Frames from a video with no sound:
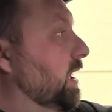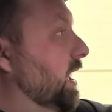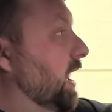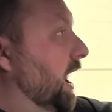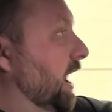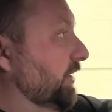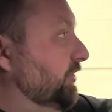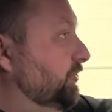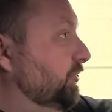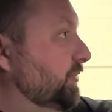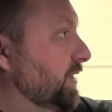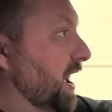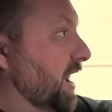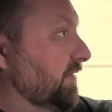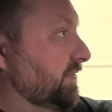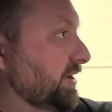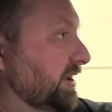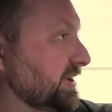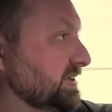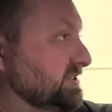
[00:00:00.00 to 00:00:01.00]
I do
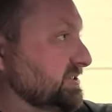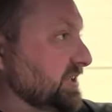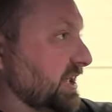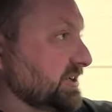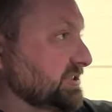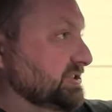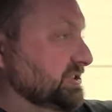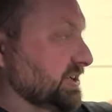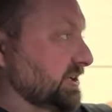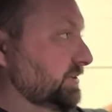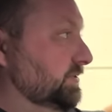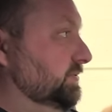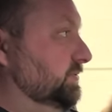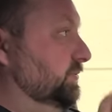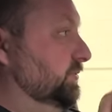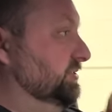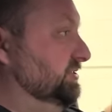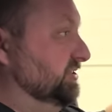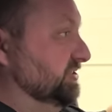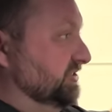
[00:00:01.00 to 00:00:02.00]
have an extension,
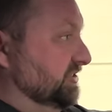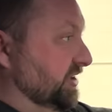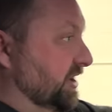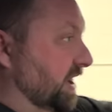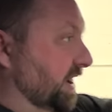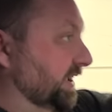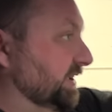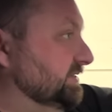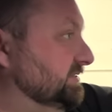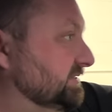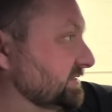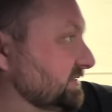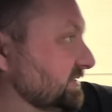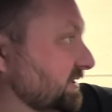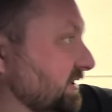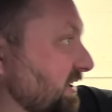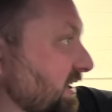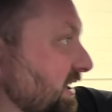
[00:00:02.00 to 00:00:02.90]
which is nice